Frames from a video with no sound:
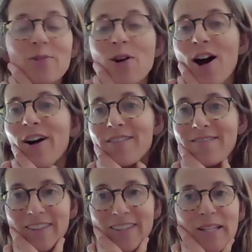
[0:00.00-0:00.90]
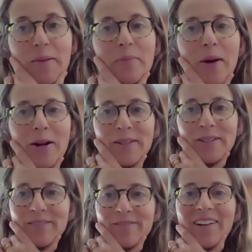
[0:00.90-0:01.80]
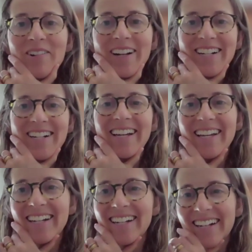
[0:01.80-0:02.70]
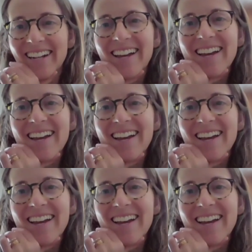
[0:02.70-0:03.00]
you got all of the sub parts of that question.